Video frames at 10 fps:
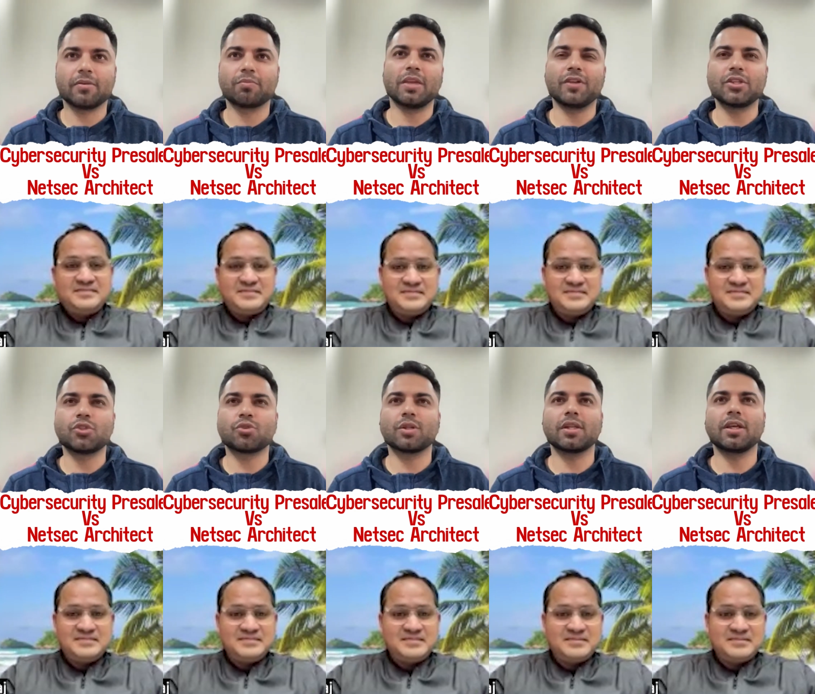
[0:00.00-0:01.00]

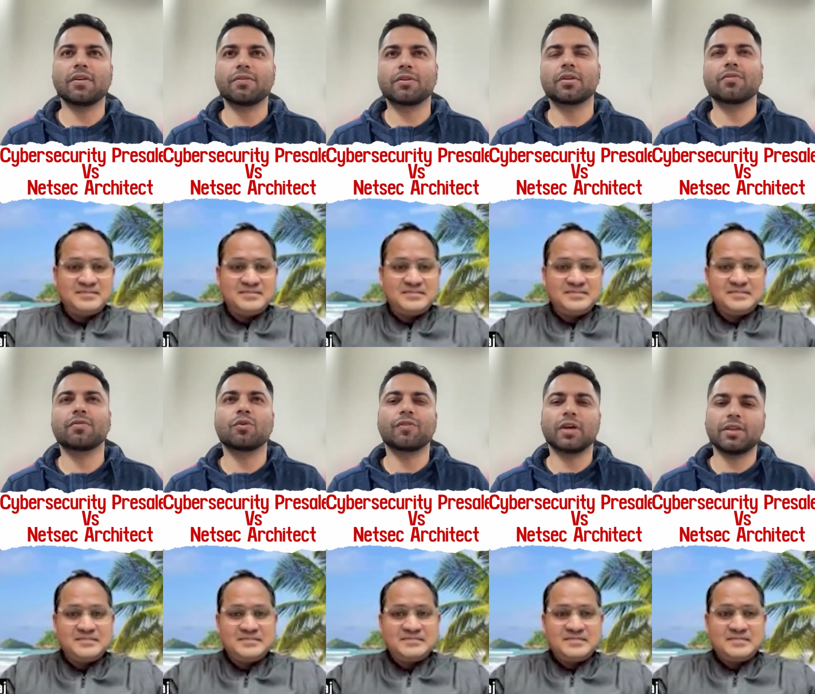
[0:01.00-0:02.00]
Speaker 1: eventually after
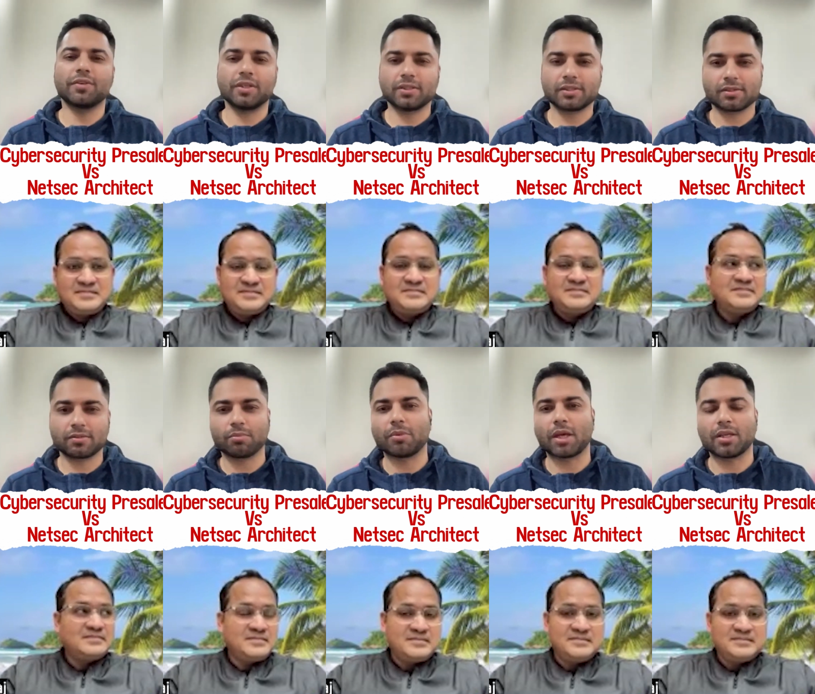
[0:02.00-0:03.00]
4-5 years
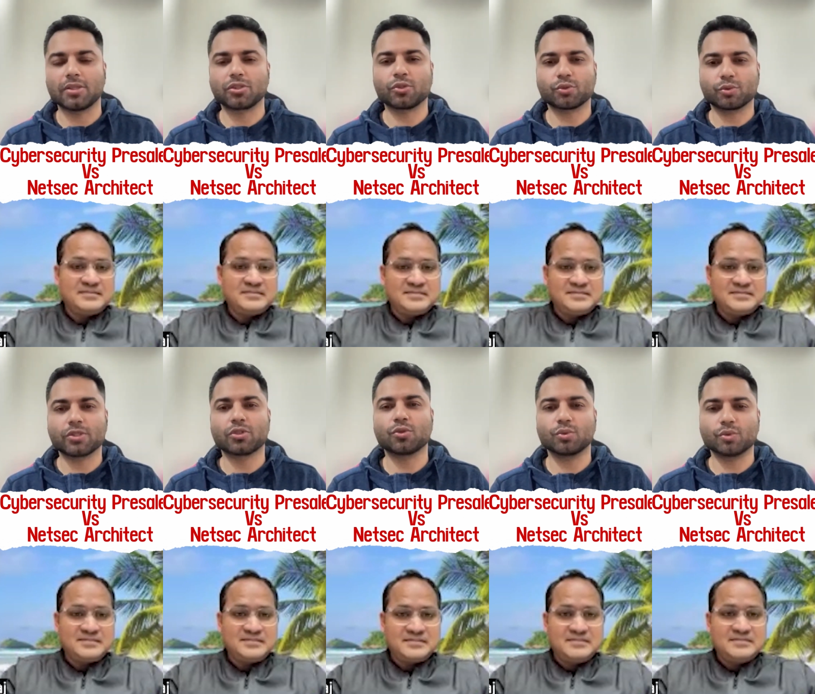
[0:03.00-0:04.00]
managed to
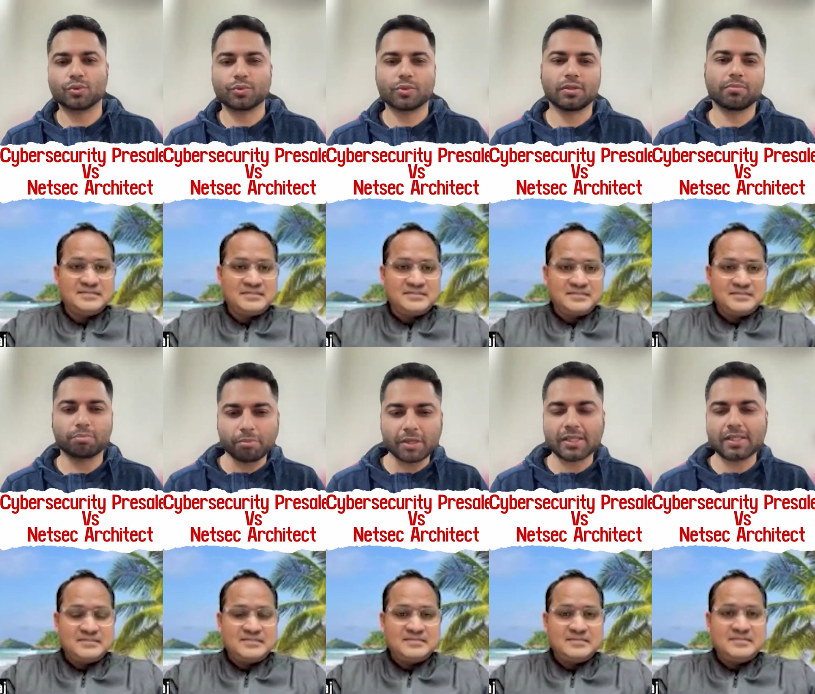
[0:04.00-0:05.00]
switch to a
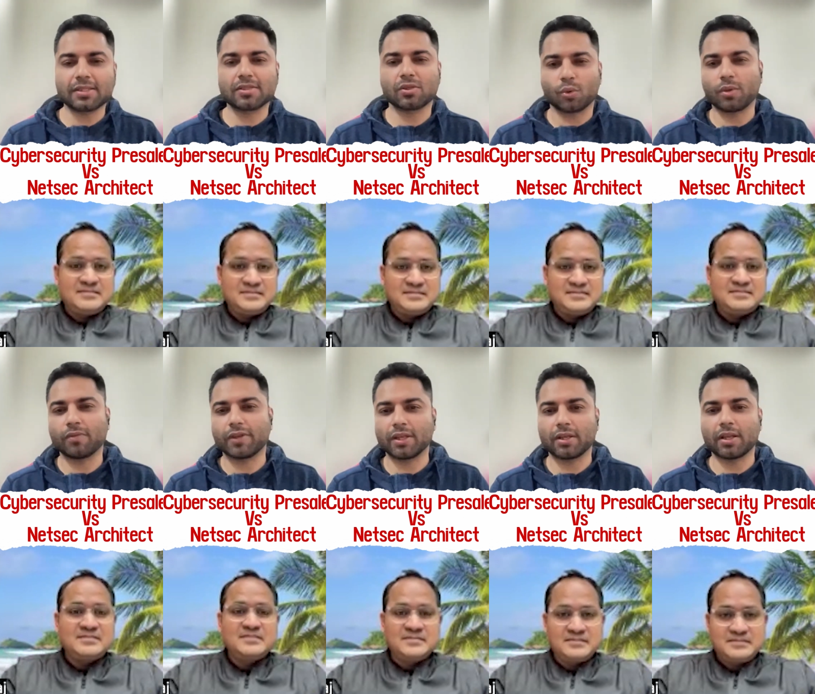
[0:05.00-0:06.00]
mixed role
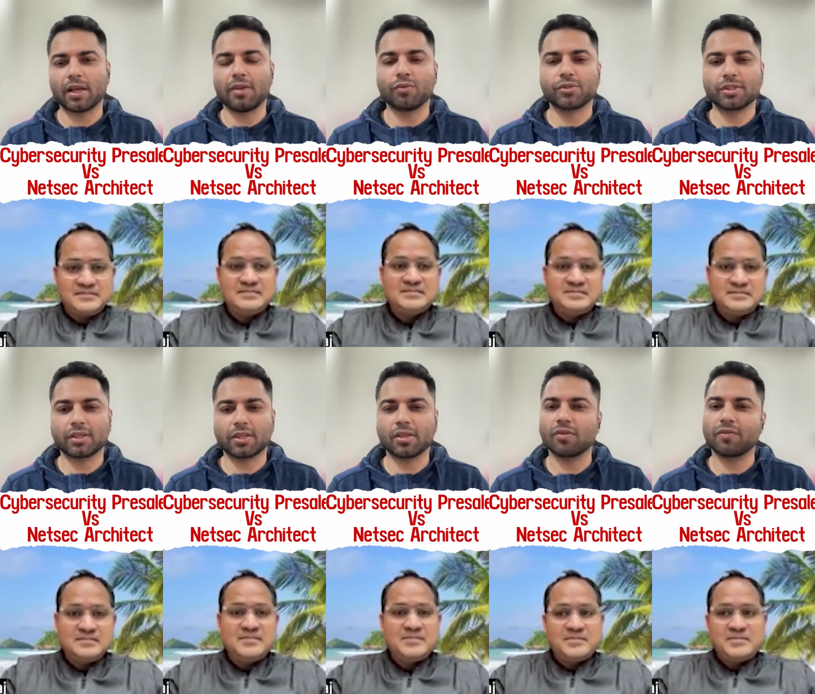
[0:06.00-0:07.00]
where I was
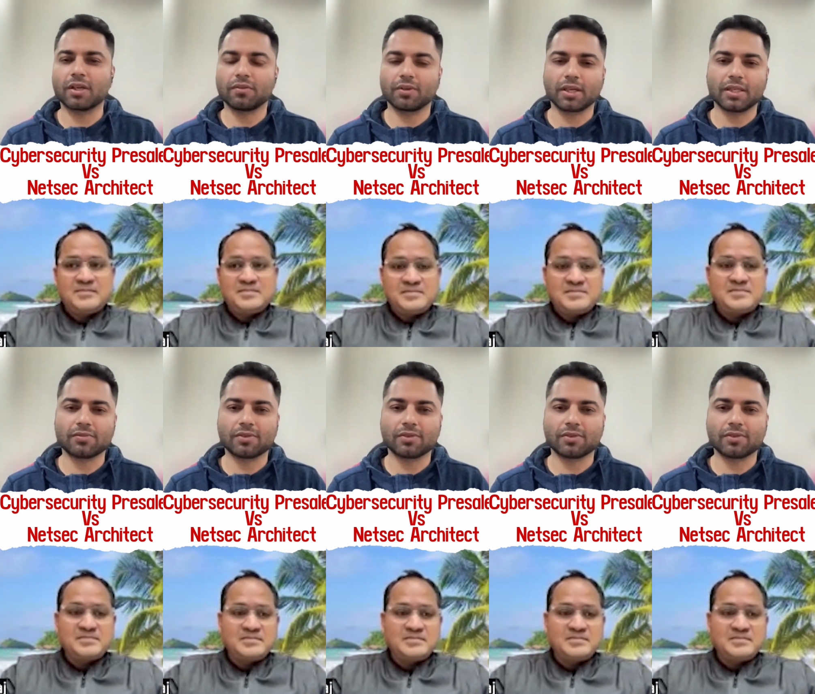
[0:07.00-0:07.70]
taking care of network as